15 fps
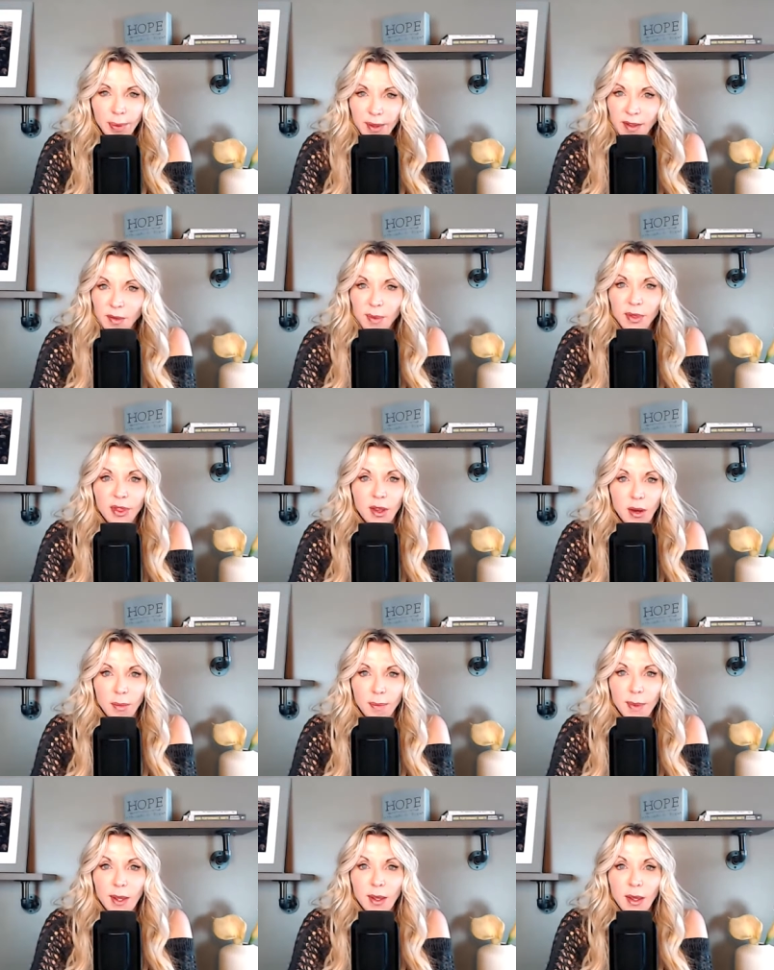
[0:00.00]
replacement
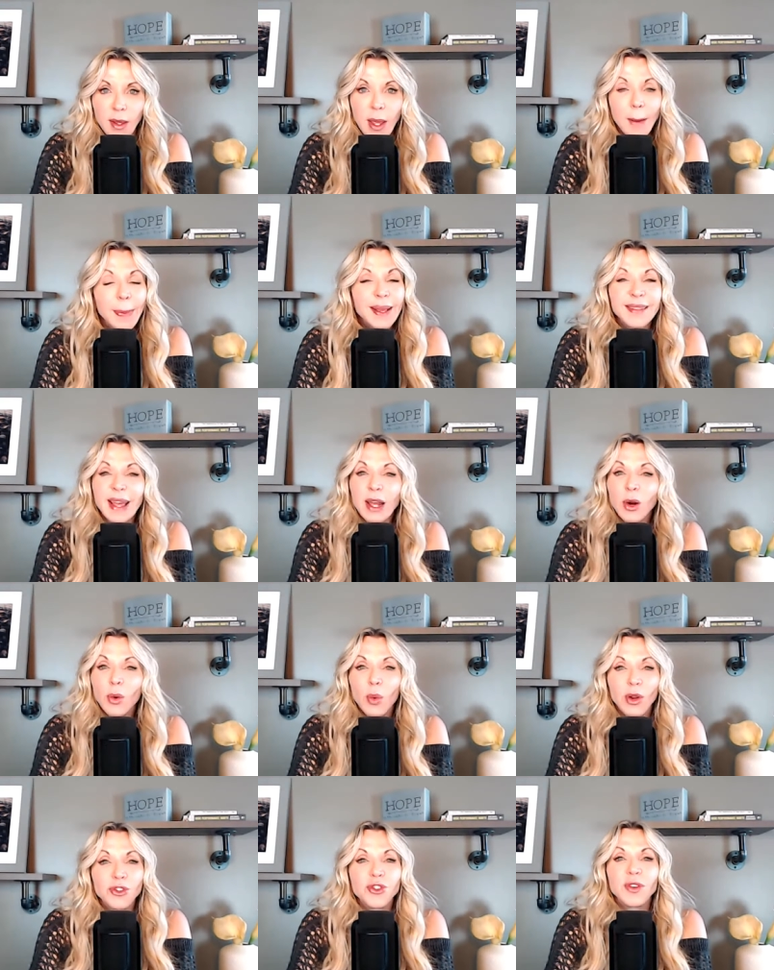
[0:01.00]
therapy because I
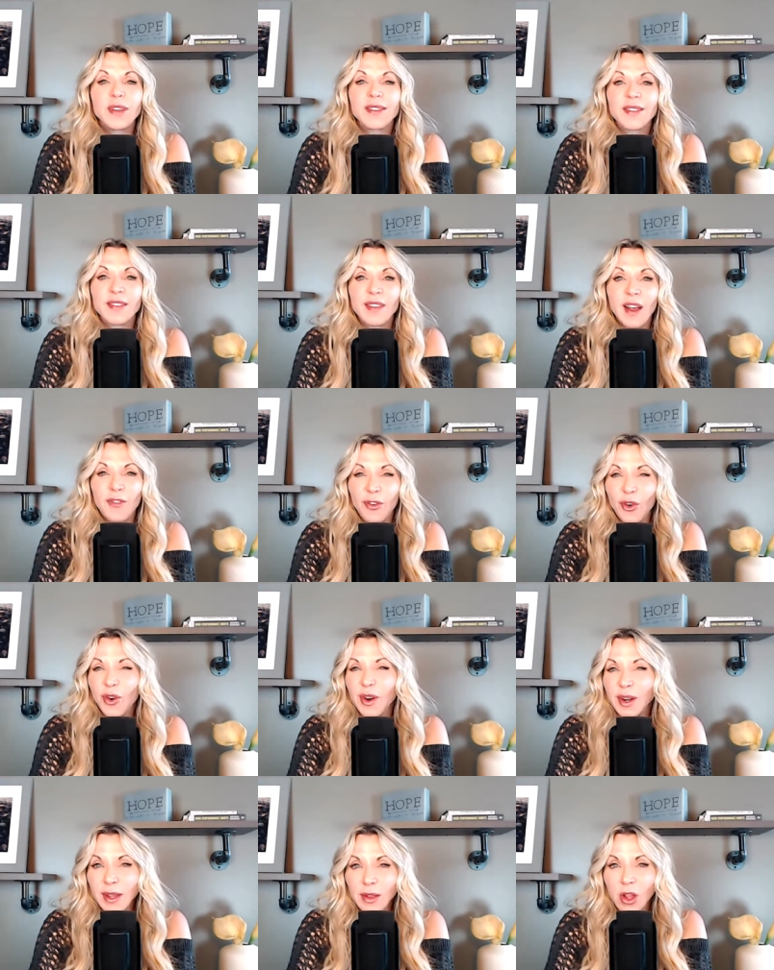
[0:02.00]
don't want you to
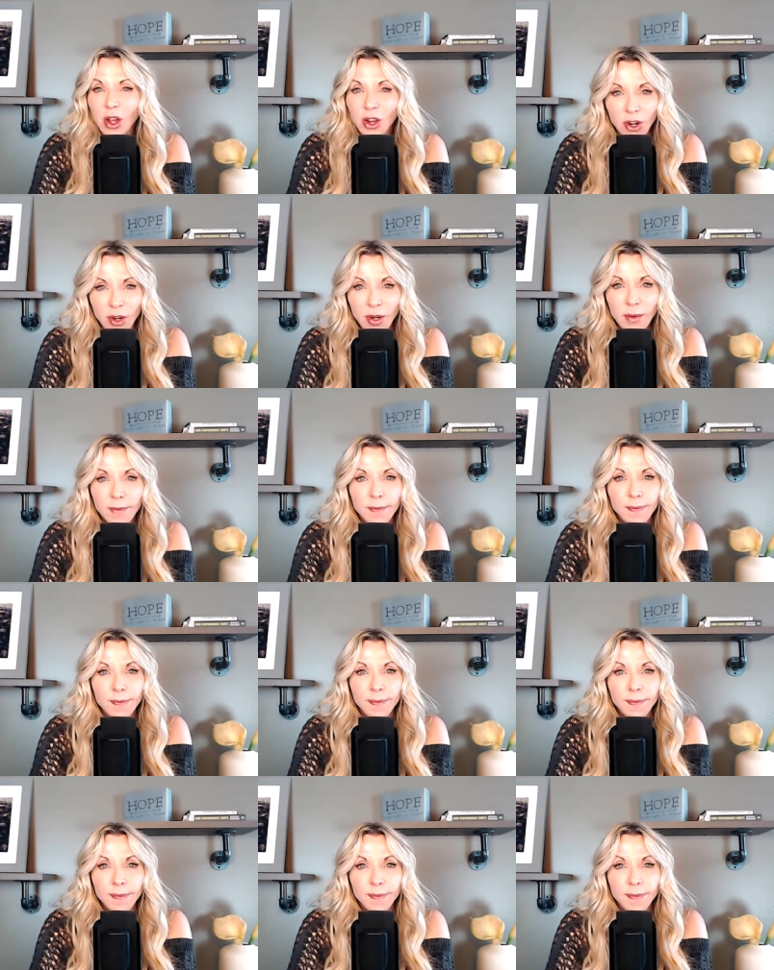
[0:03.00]
suffer any longer.